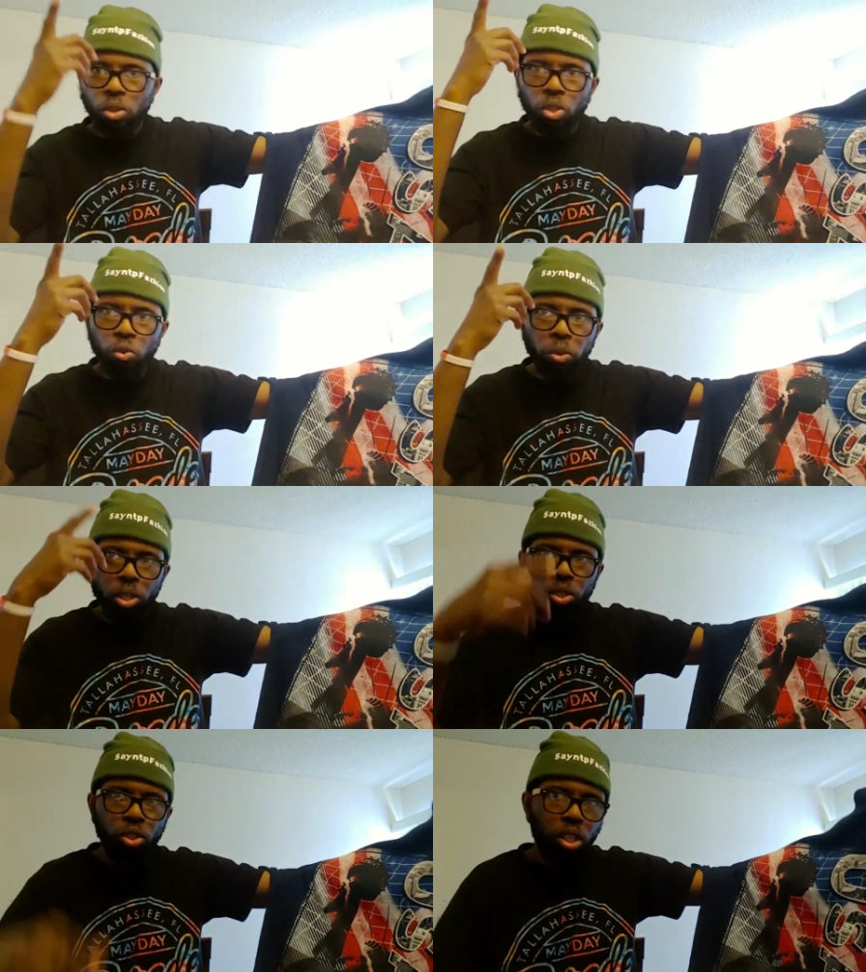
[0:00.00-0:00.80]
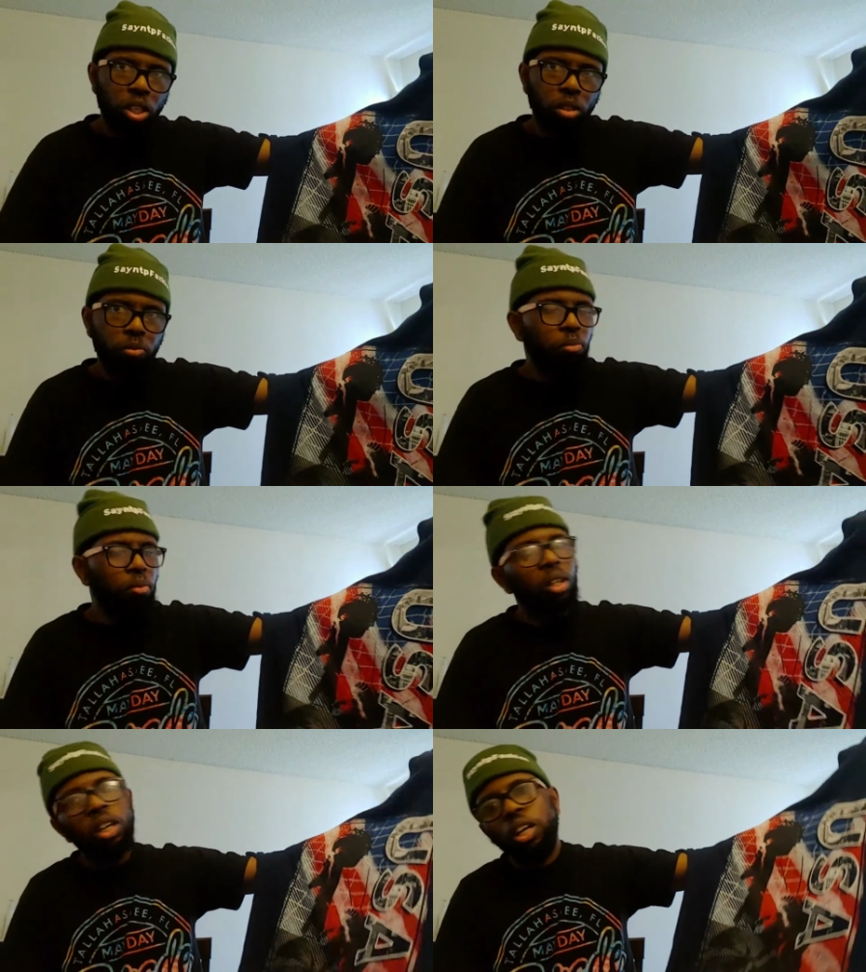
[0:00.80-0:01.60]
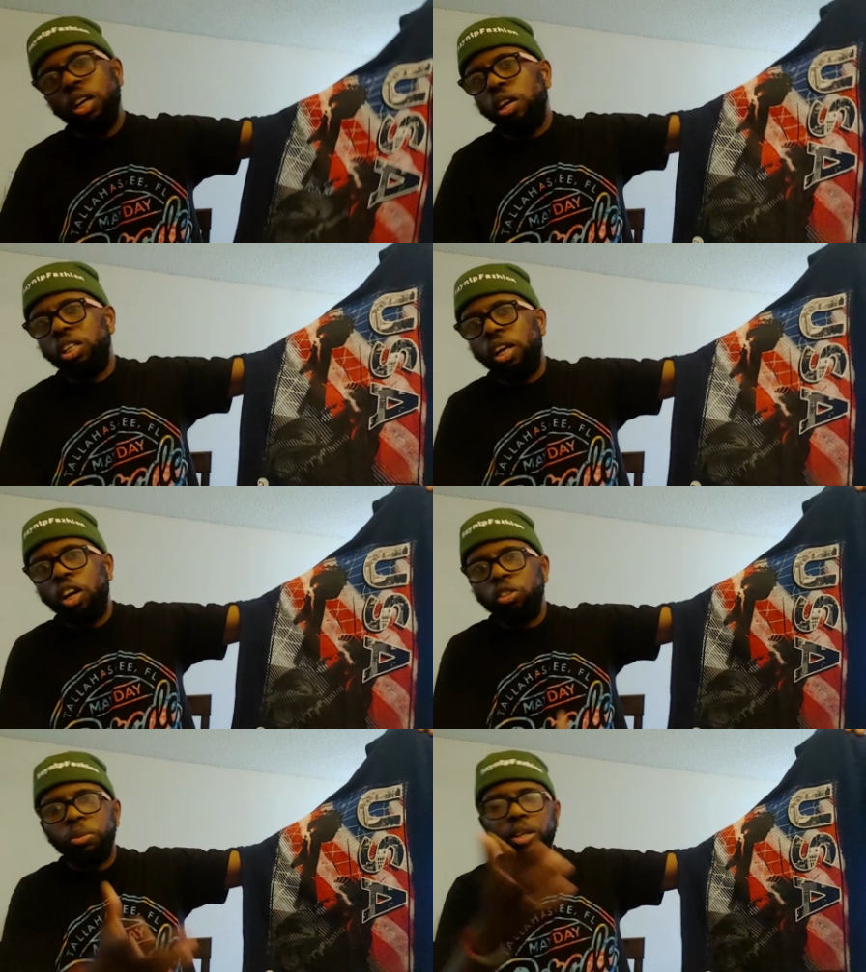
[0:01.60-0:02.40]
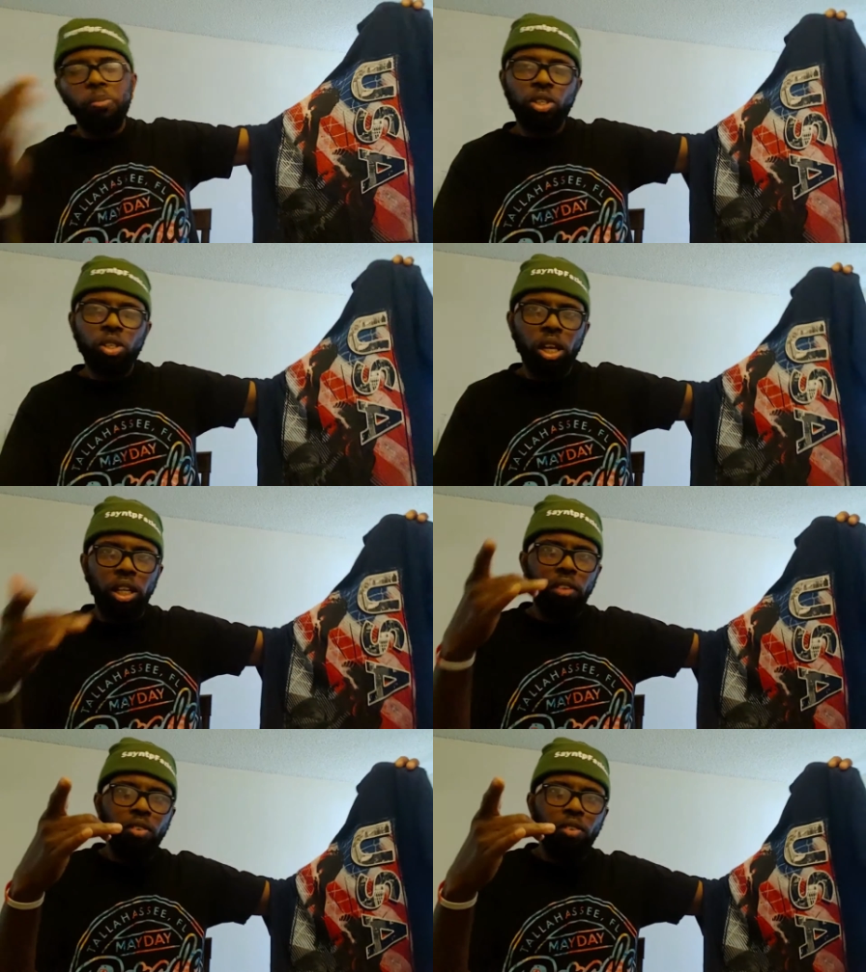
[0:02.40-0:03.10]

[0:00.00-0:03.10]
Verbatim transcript: Swedish team. Because all the place I mentioned I lived,